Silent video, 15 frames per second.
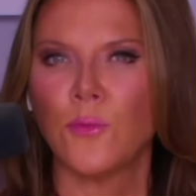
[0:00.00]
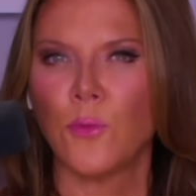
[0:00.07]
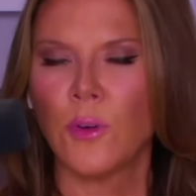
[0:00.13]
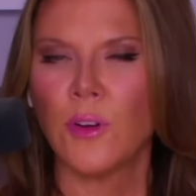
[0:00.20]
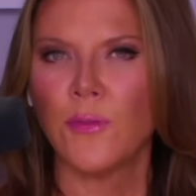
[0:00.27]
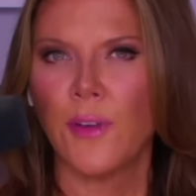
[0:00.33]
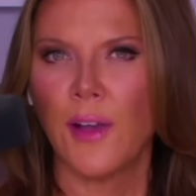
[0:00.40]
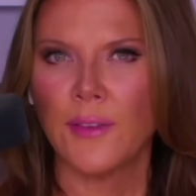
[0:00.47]

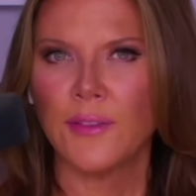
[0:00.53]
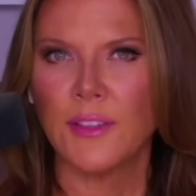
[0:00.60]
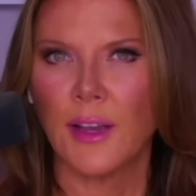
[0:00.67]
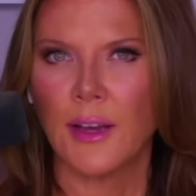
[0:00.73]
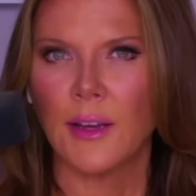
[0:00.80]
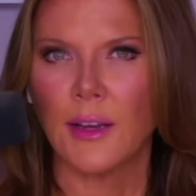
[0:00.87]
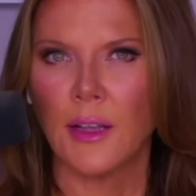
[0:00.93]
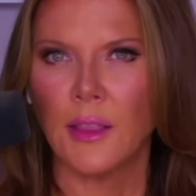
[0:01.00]

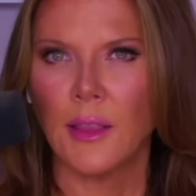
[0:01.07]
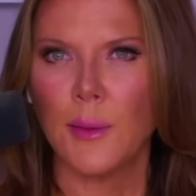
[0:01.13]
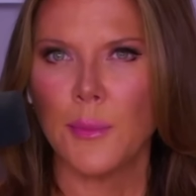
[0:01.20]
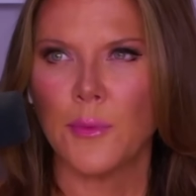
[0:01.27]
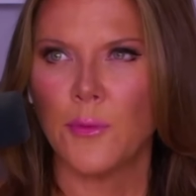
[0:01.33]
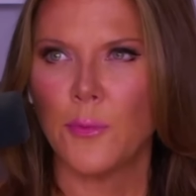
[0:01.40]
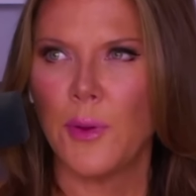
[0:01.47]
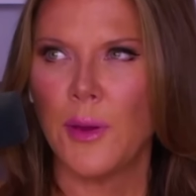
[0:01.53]
45-second
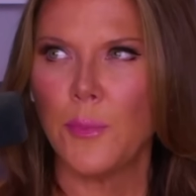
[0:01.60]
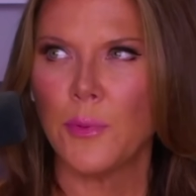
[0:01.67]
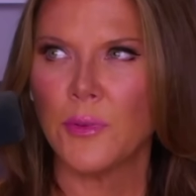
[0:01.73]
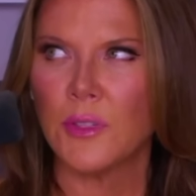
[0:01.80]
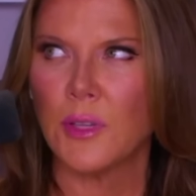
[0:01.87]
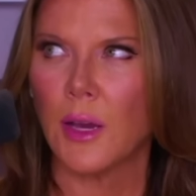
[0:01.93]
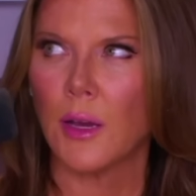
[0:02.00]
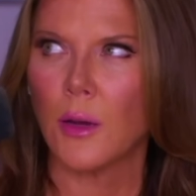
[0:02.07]
clip of
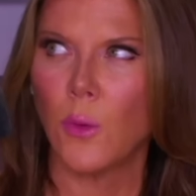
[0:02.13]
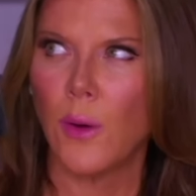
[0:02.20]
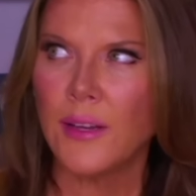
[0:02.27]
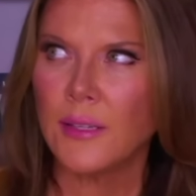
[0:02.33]
people saying,